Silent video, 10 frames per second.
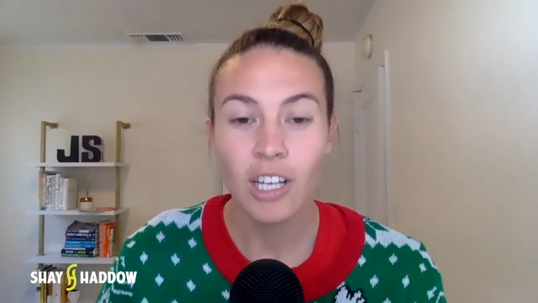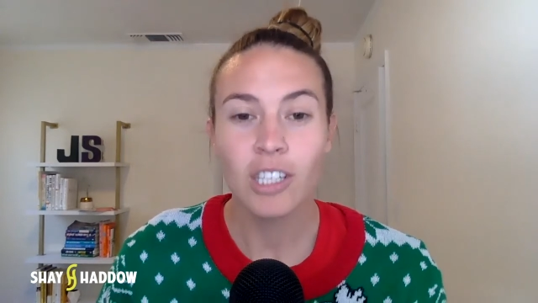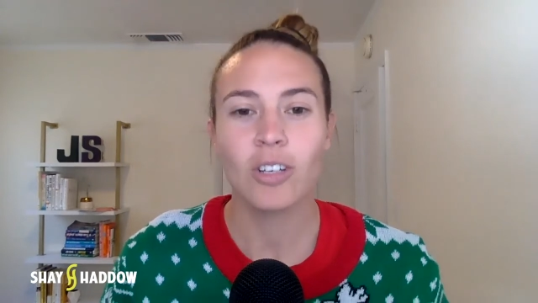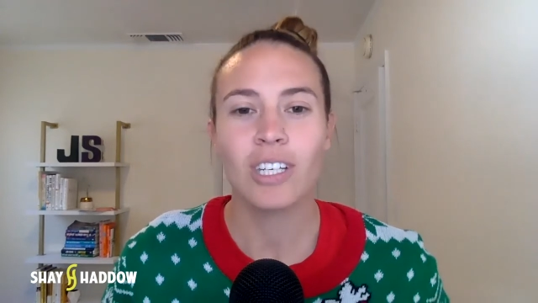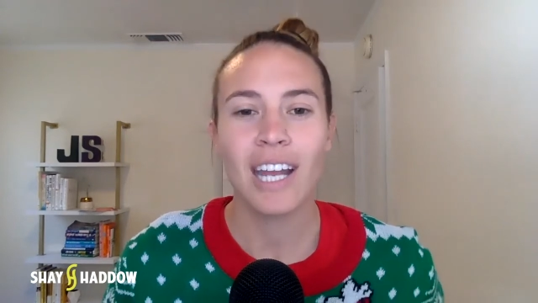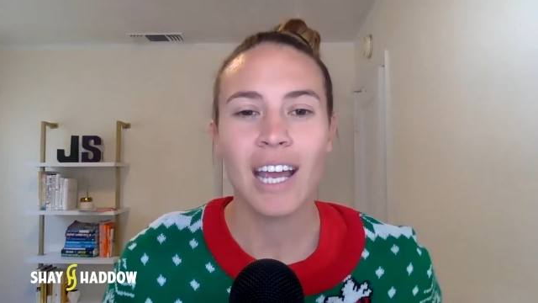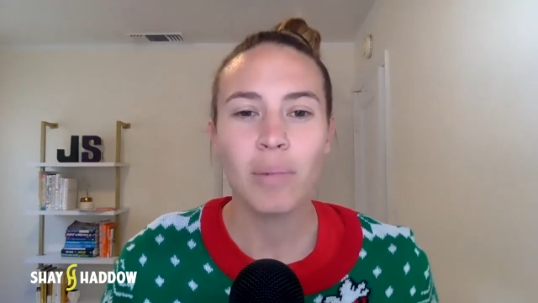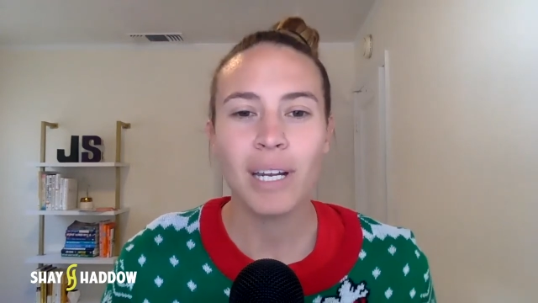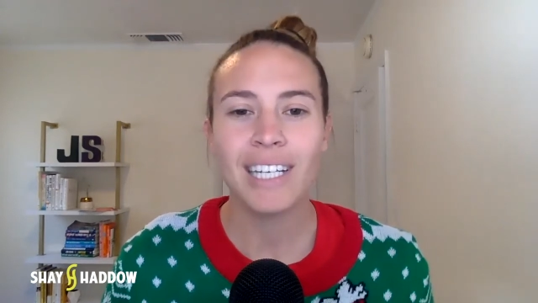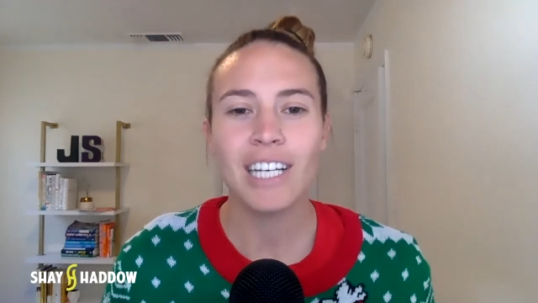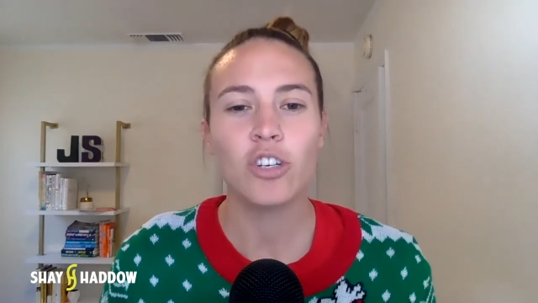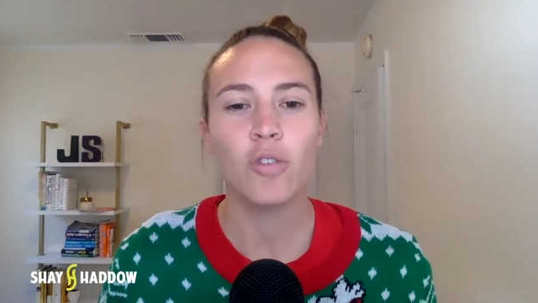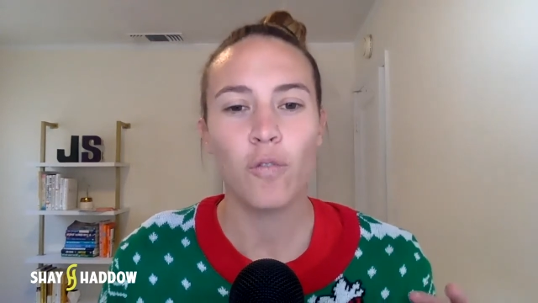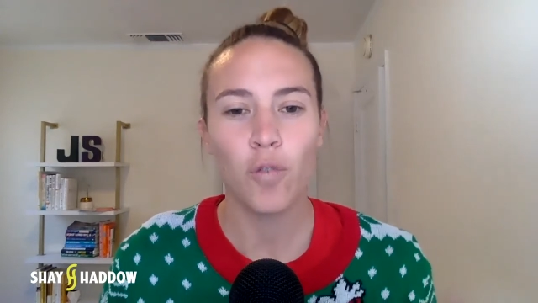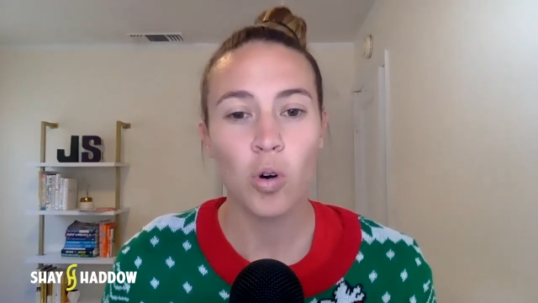So today I'm going to teach you
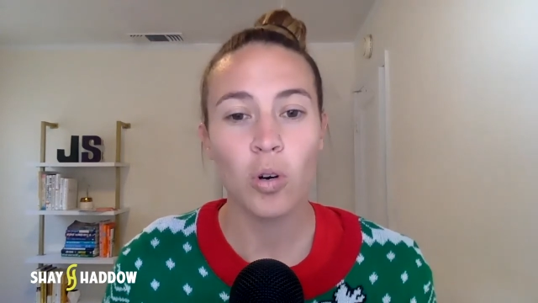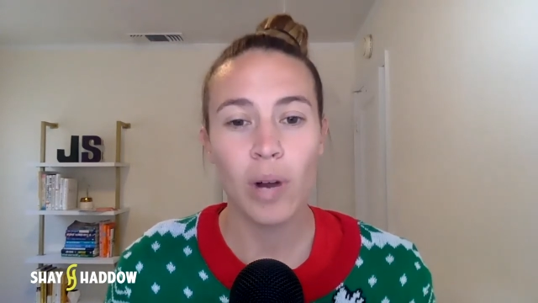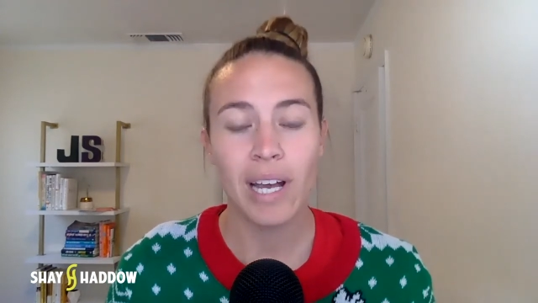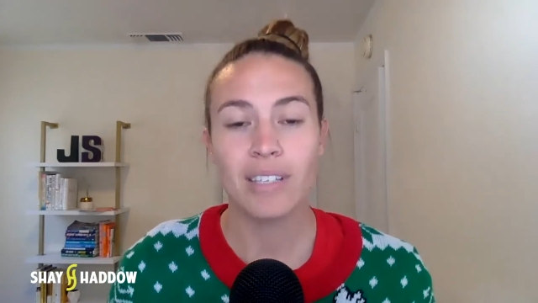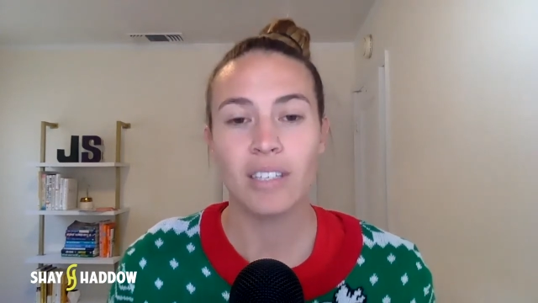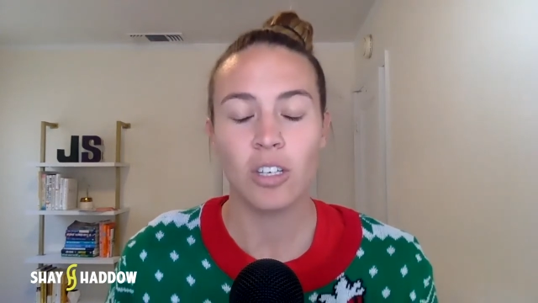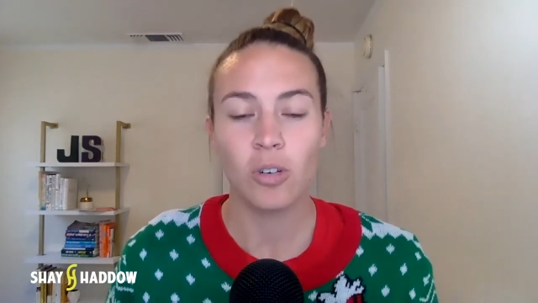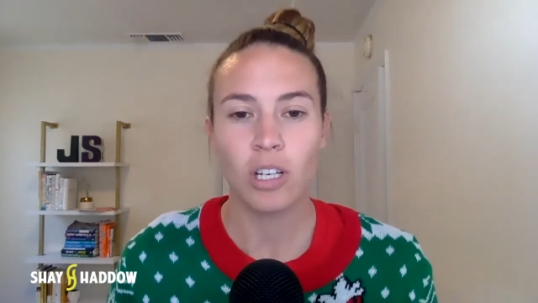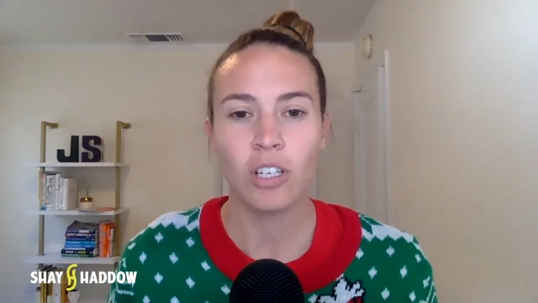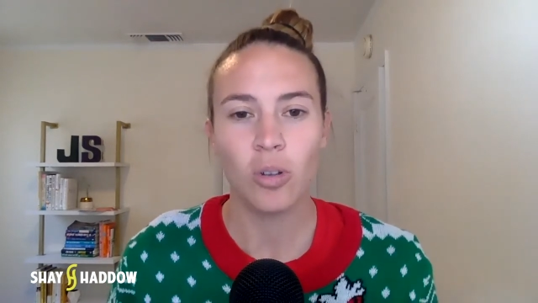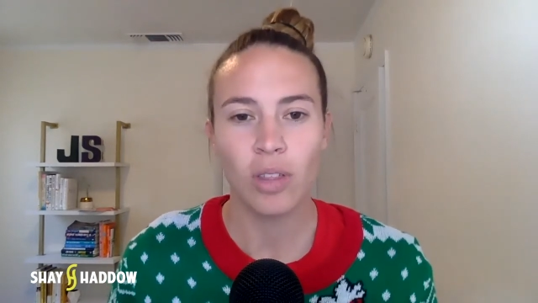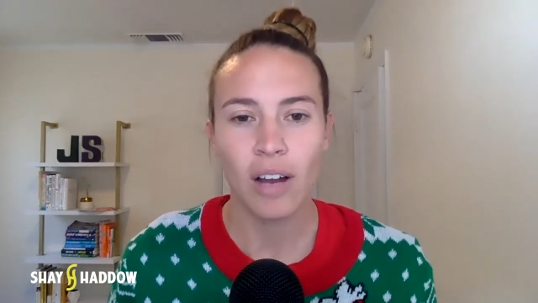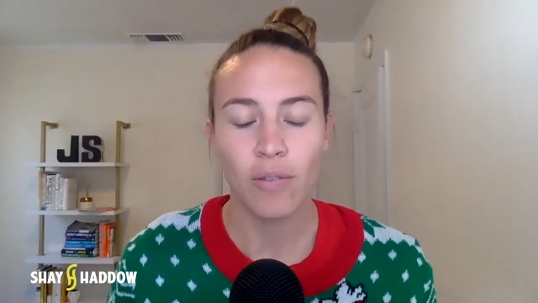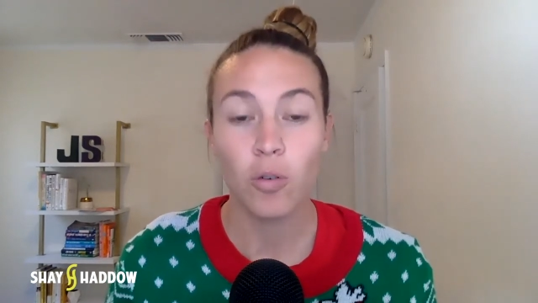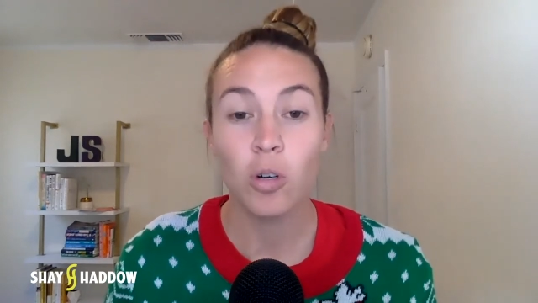4 ways that you can do
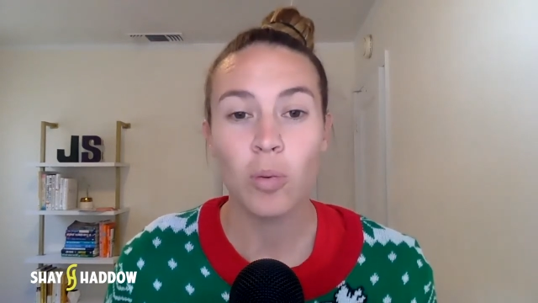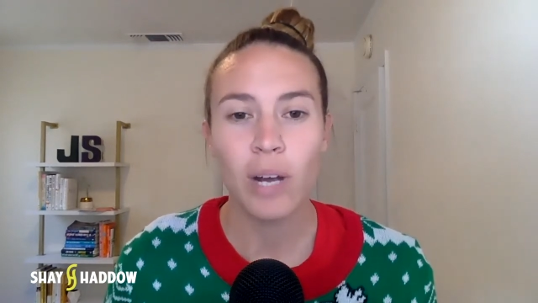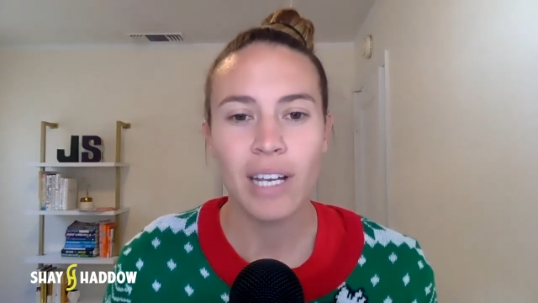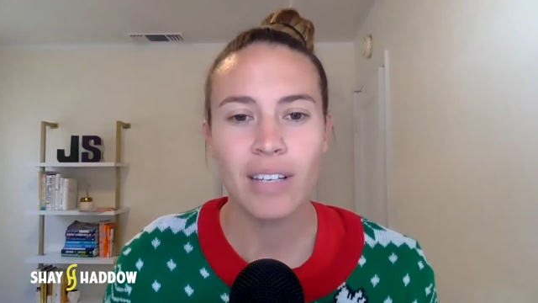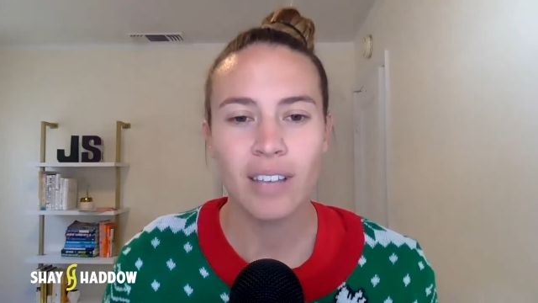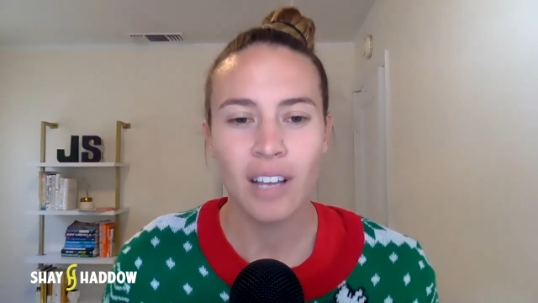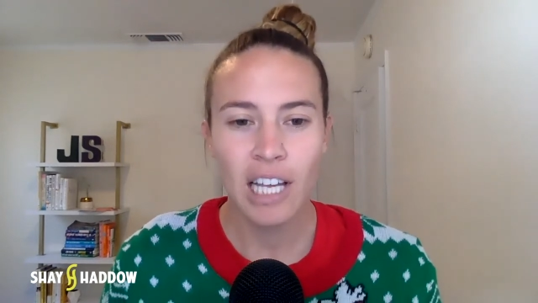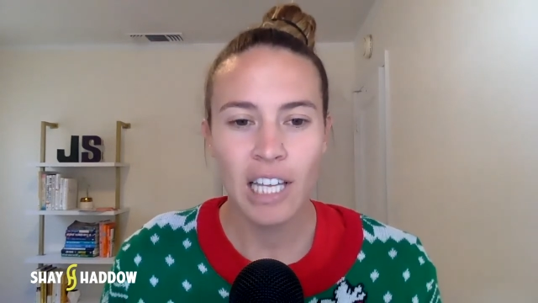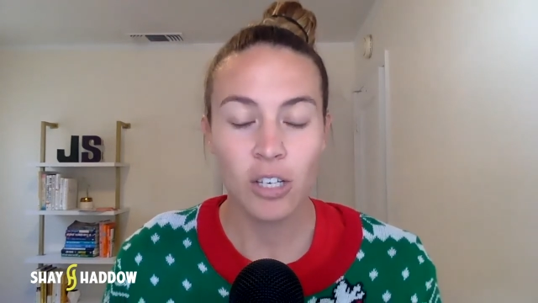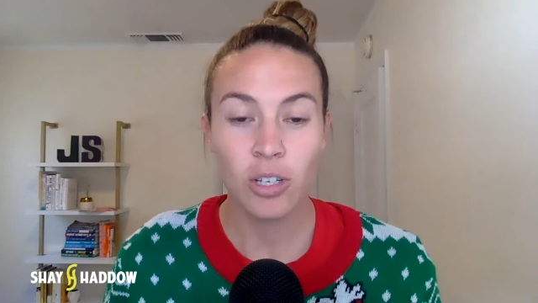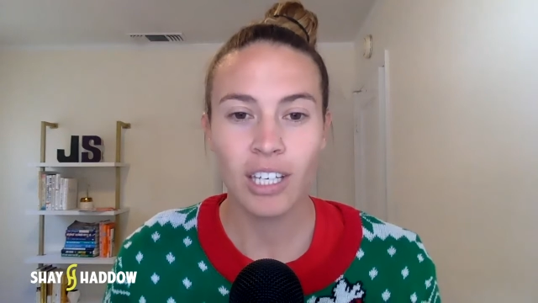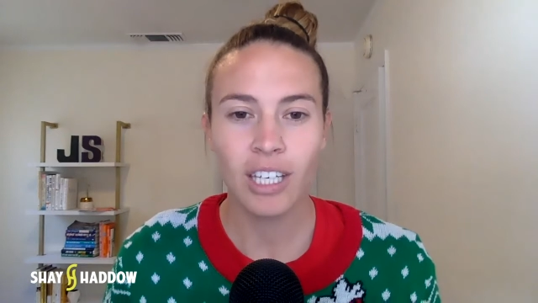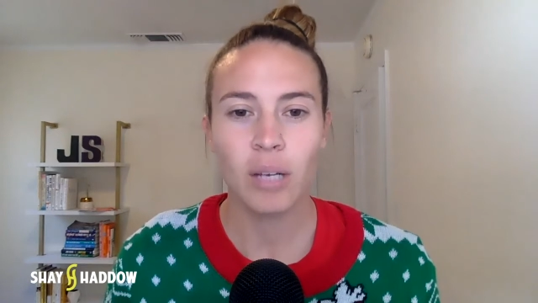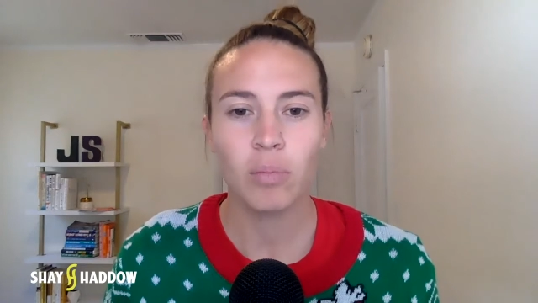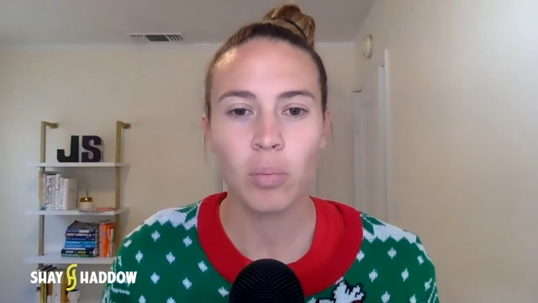that, 4 ways that you can
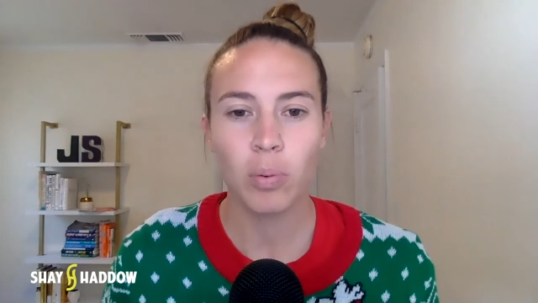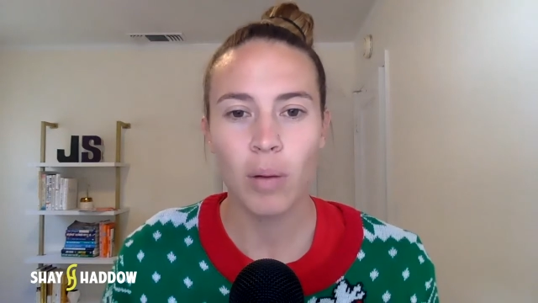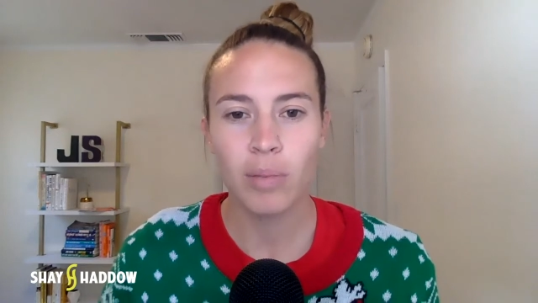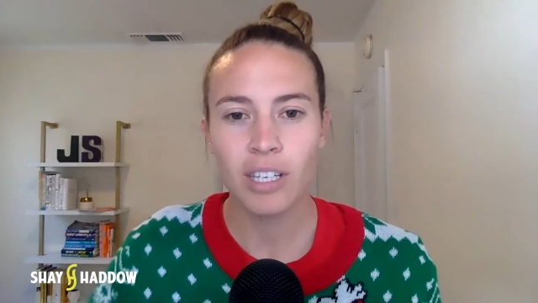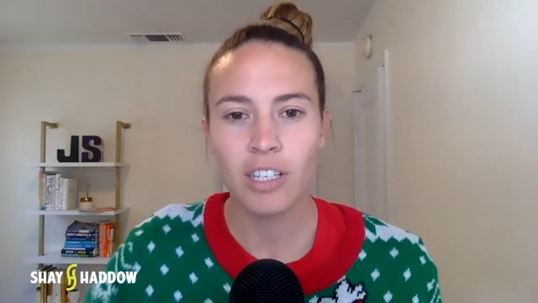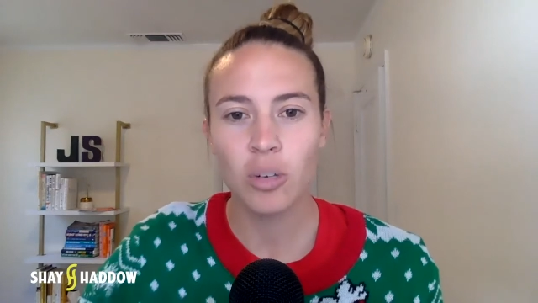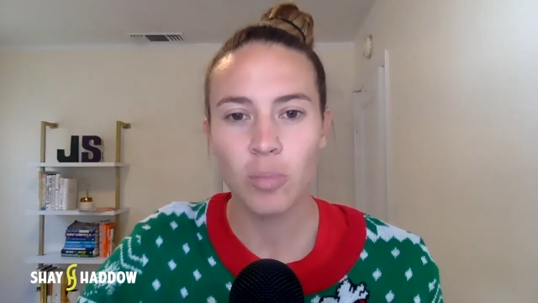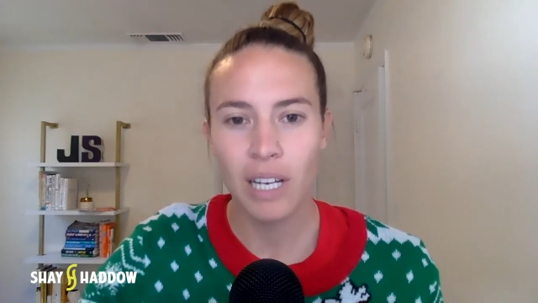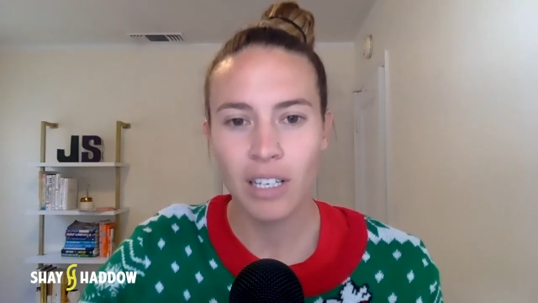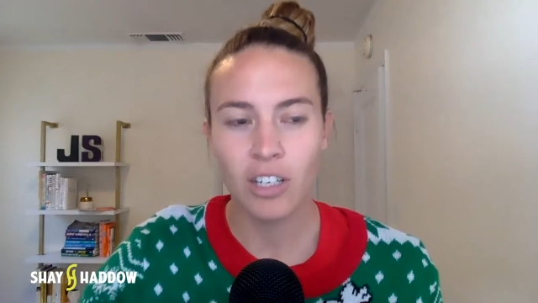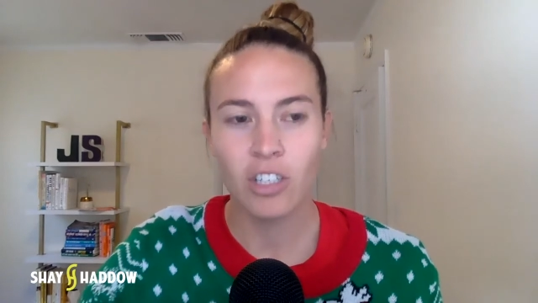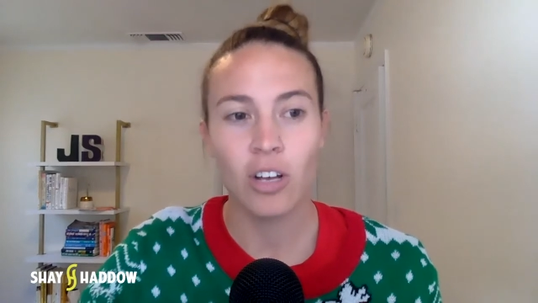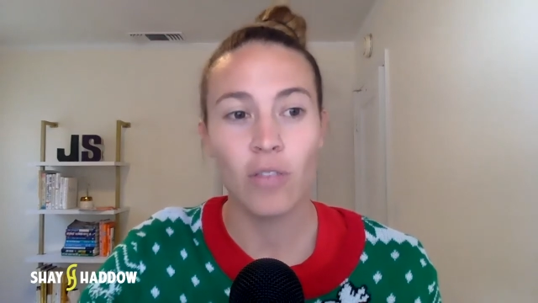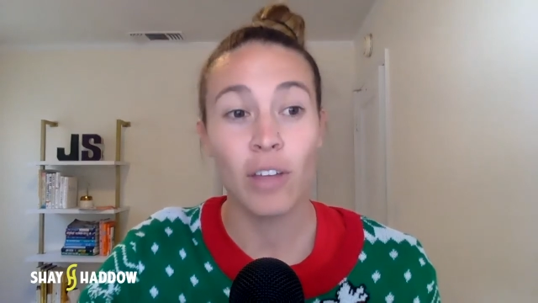keep the promises you make to yourself.